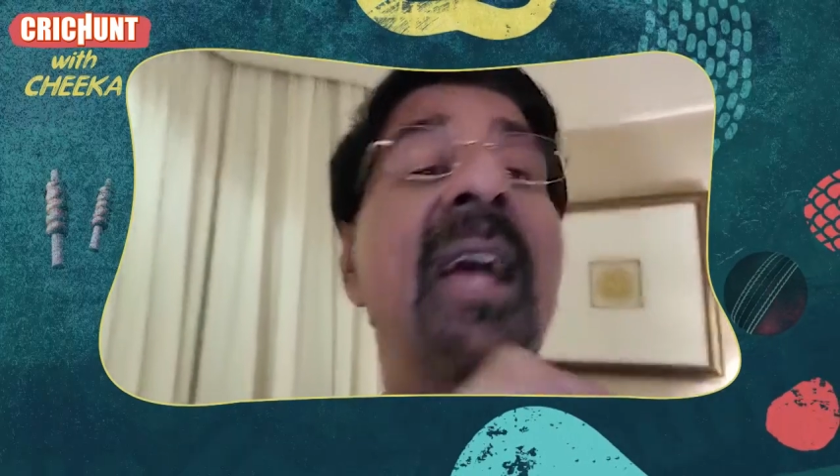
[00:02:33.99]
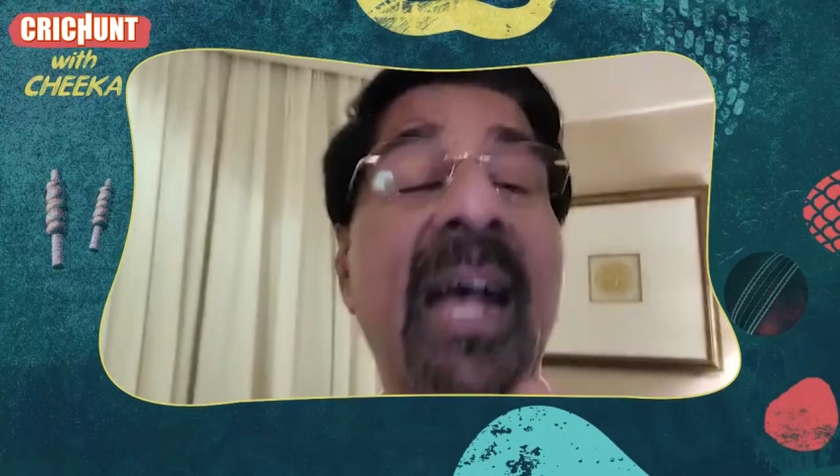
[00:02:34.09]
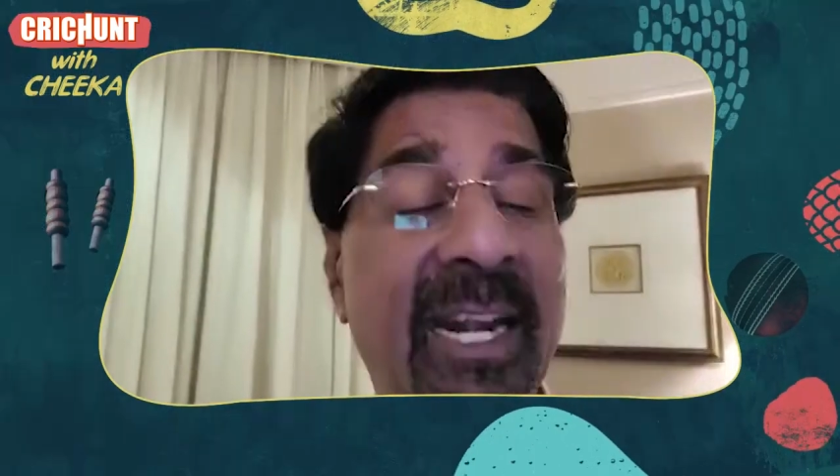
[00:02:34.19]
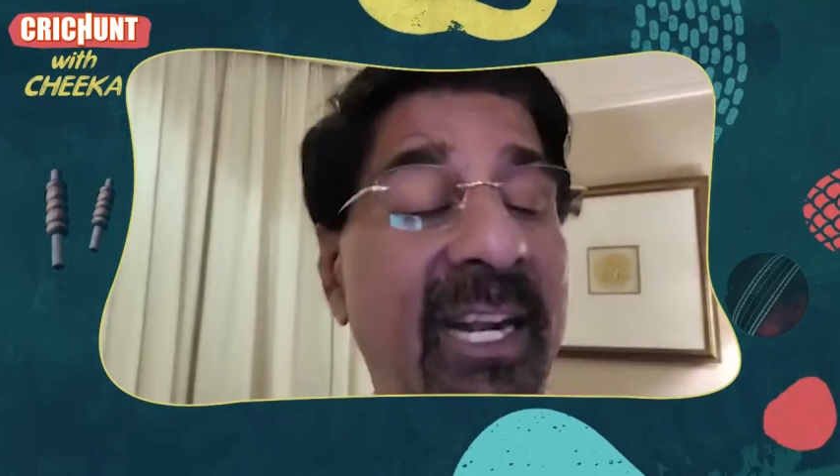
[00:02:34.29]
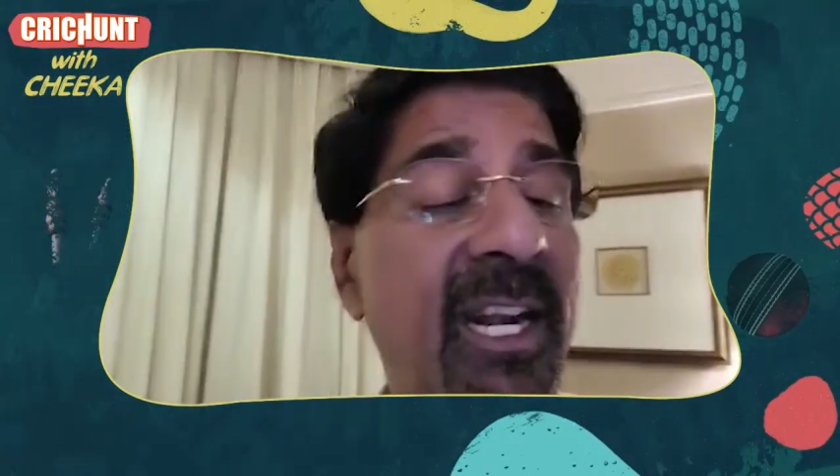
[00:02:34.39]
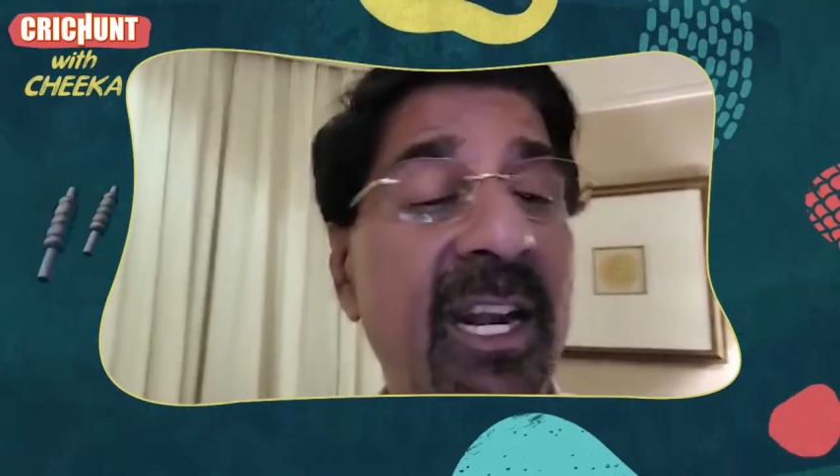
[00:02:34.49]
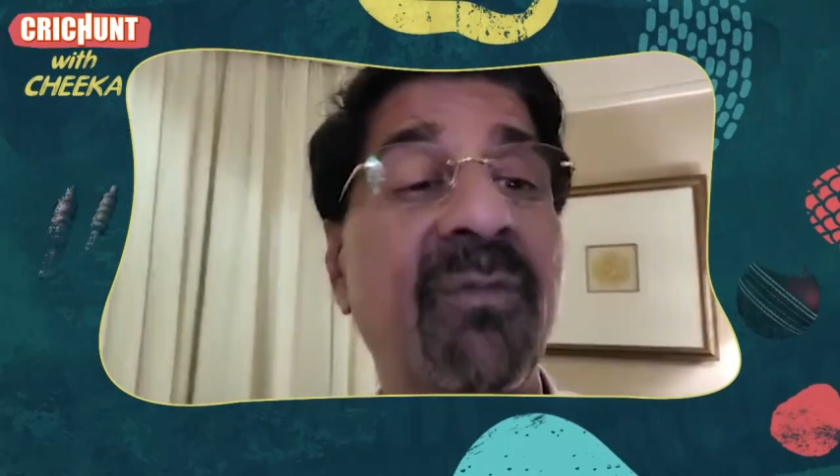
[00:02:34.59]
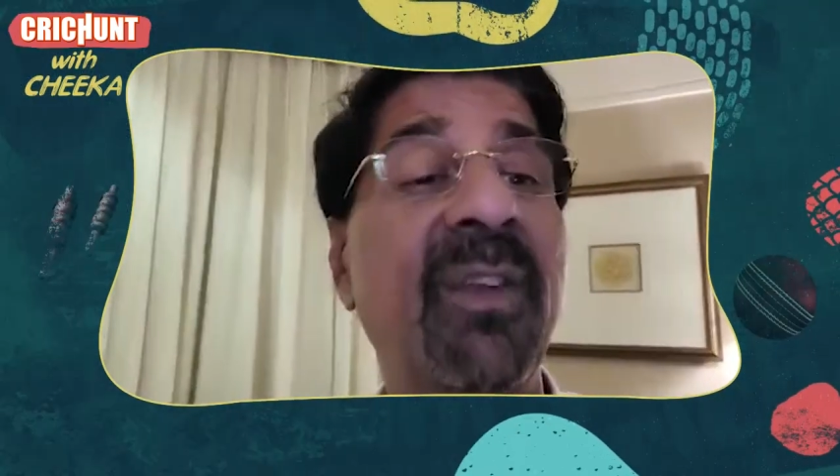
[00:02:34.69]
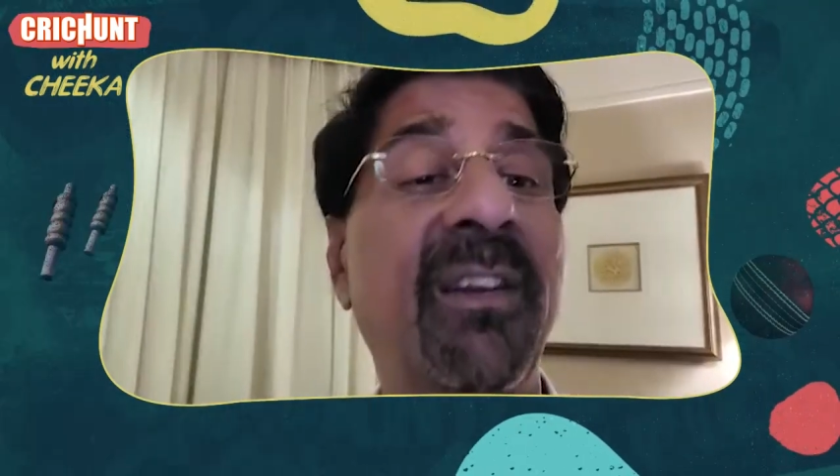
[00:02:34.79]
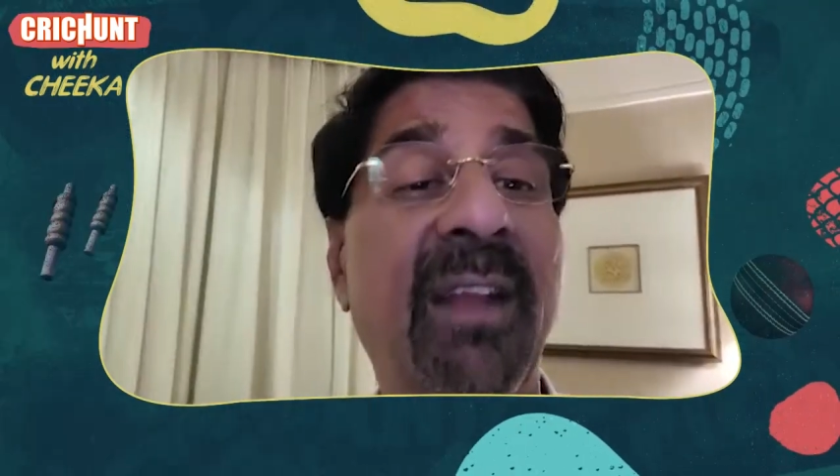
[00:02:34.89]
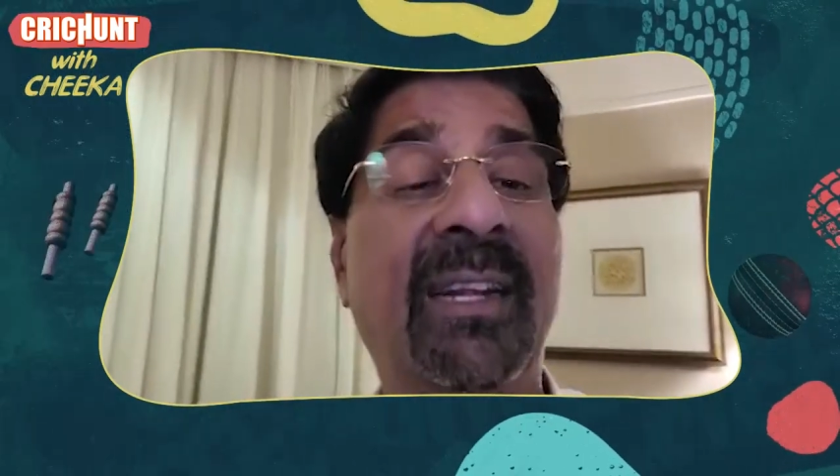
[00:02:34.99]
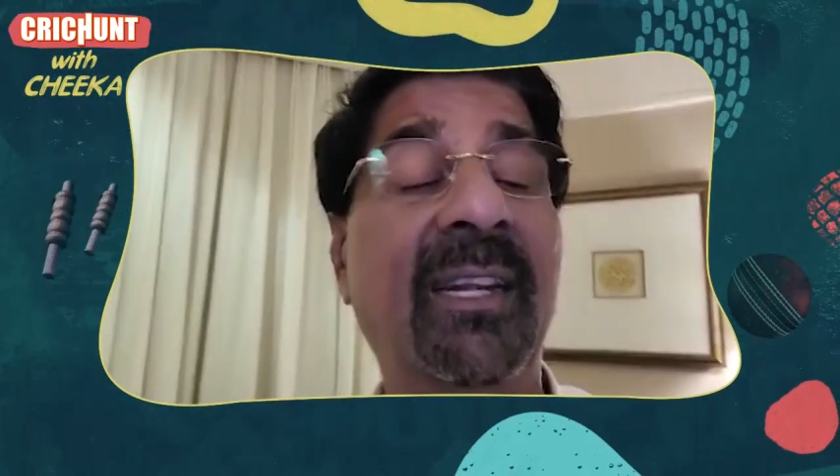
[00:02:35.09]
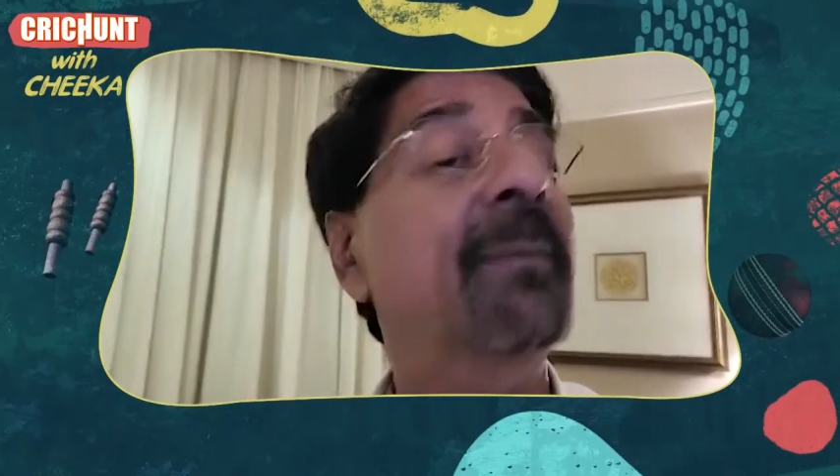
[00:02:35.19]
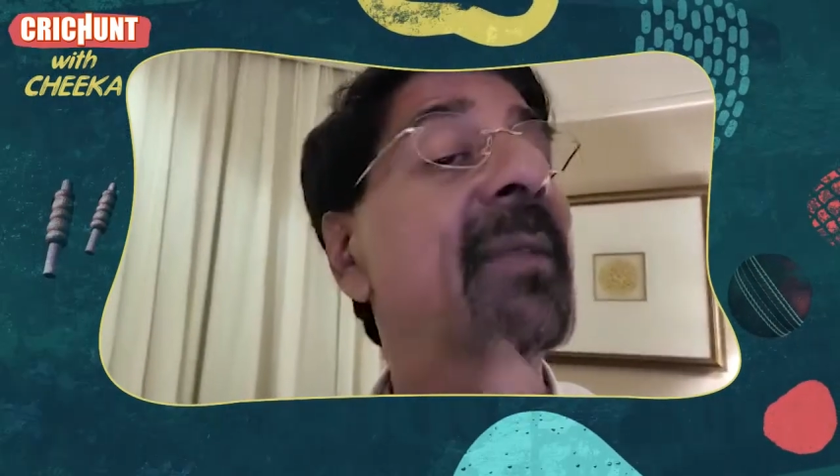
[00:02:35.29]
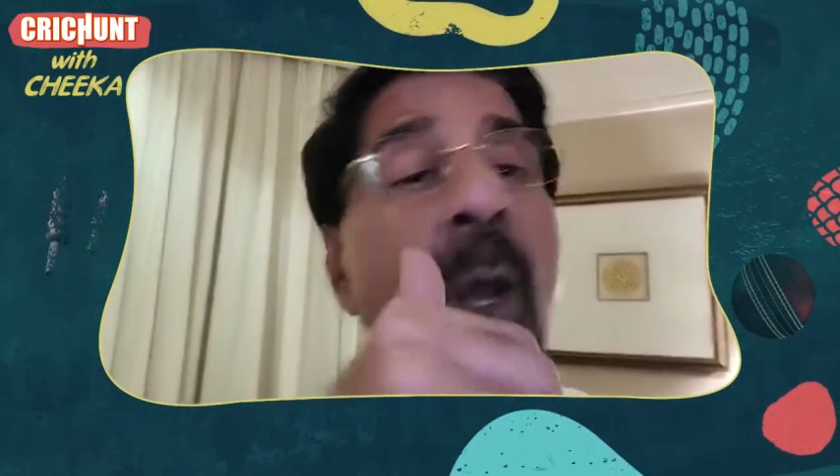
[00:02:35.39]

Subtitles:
and he did it very rightly.